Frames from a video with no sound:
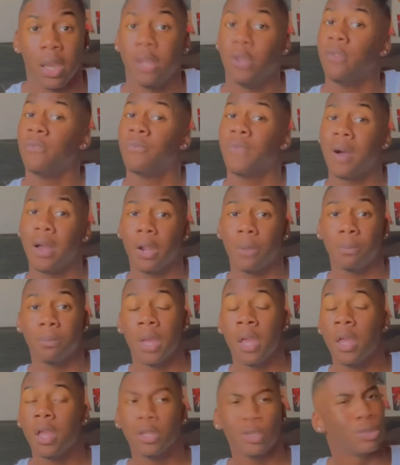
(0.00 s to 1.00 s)
And you follow,
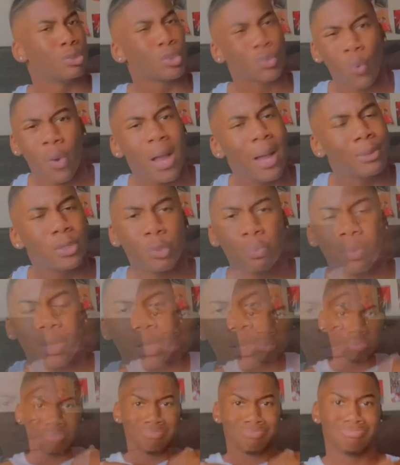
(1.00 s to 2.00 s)
subscribe to
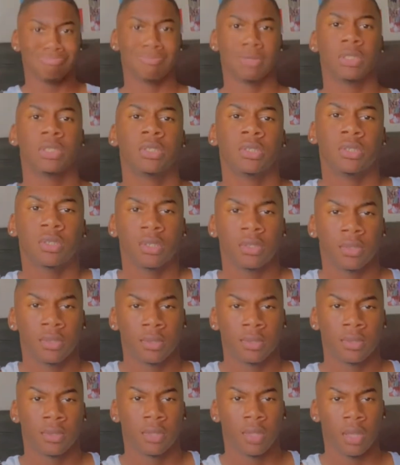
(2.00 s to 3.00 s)
me.
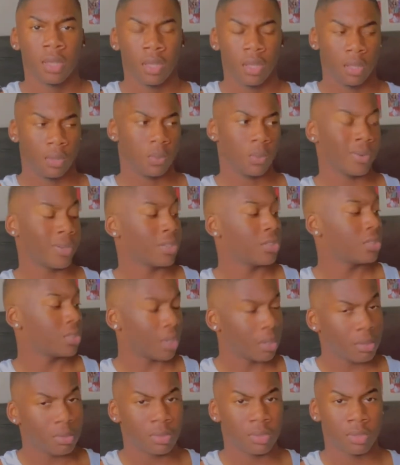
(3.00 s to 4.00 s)
I hate wearing
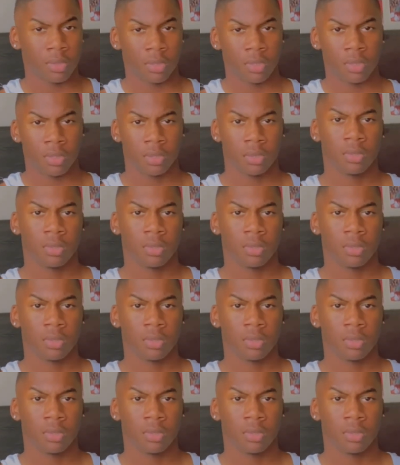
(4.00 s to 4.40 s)
shirts.